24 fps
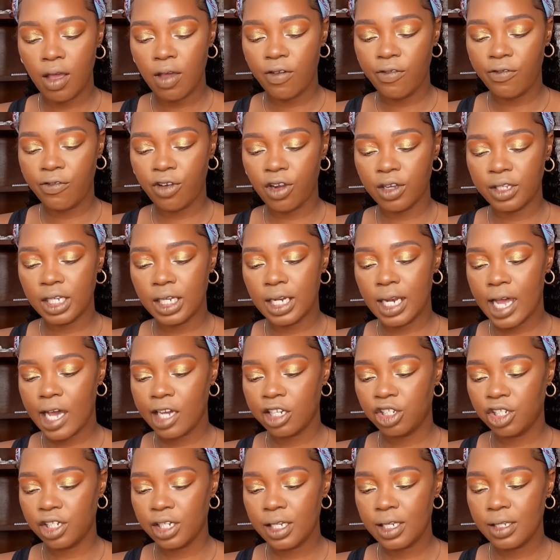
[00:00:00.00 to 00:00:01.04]
For the
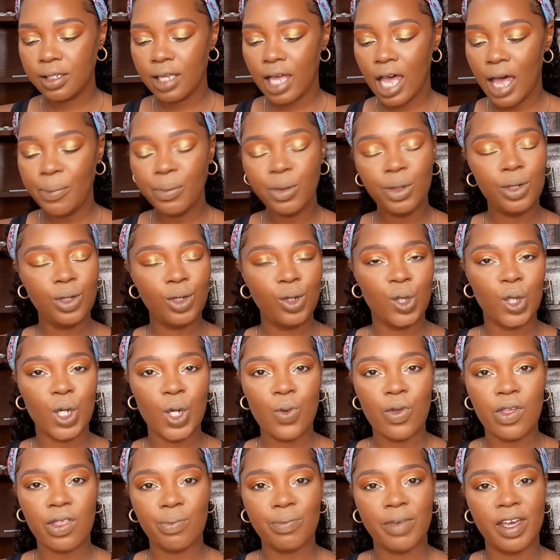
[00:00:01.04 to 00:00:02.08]
lashes, I'm going to go
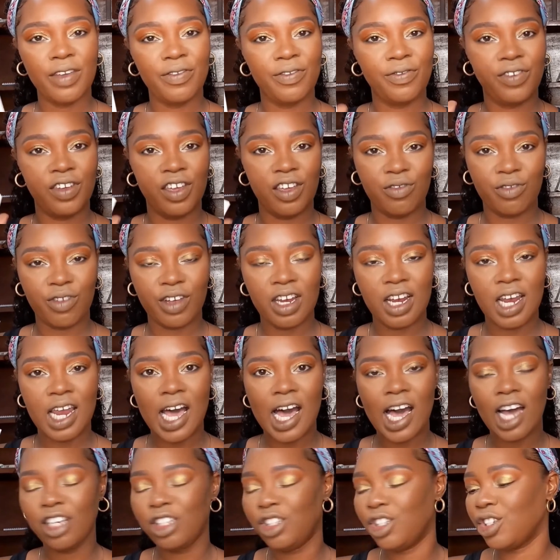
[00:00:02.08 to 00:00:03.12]
in with my favorite
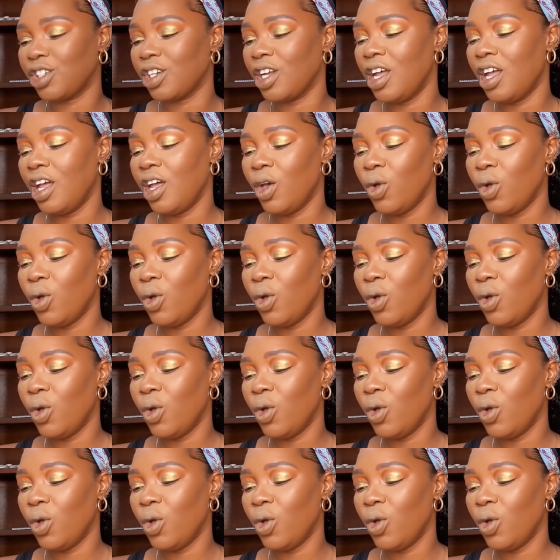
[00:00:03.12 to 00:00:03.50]
lash,